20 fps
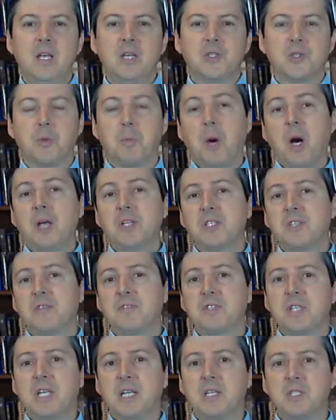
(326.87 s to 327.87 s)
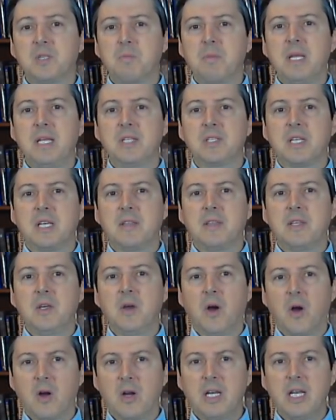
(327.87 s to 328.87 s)
So positive sense means that the
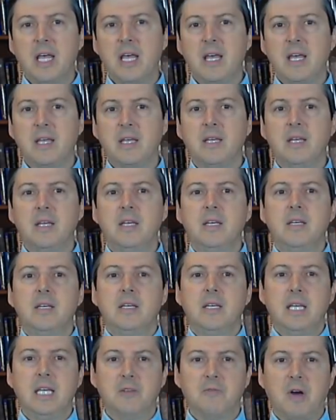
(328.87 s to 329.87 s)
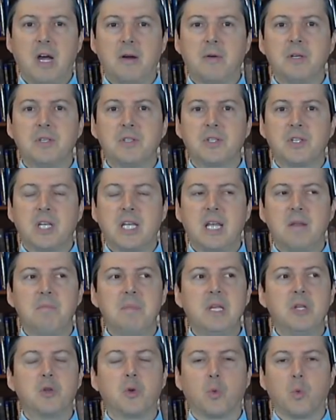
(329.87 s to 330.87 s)
RNA in the virus can
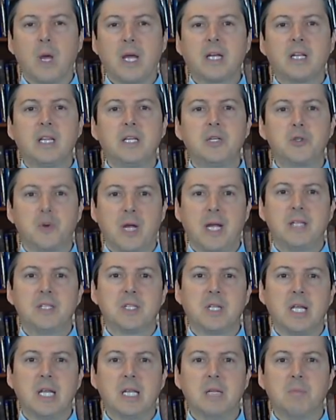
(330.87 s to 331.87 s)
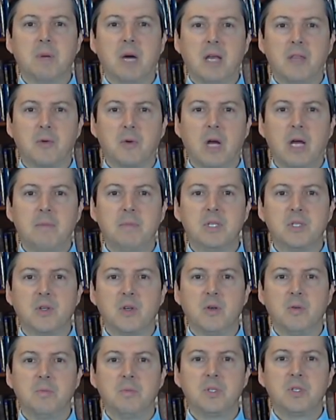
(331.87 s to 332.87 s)
be directly translated by the
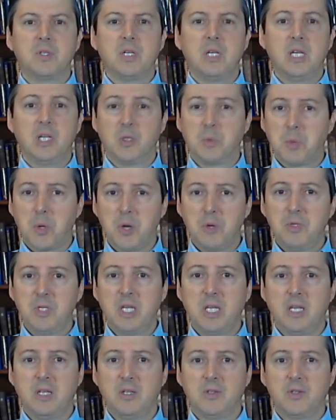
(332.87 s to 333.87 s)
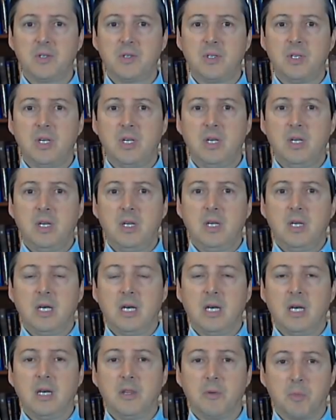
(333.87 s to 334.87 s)
ribosomes into proteins,
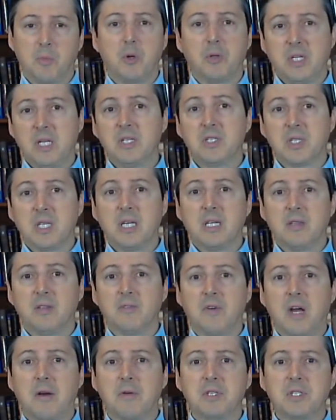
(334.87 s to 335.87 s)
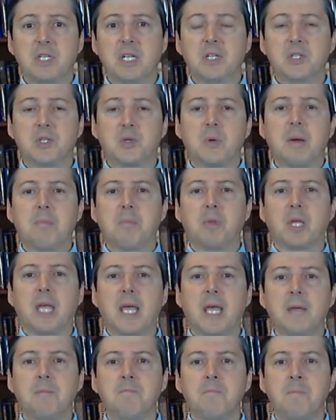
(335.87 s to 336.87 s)
the proteins that the virus needs to replicate.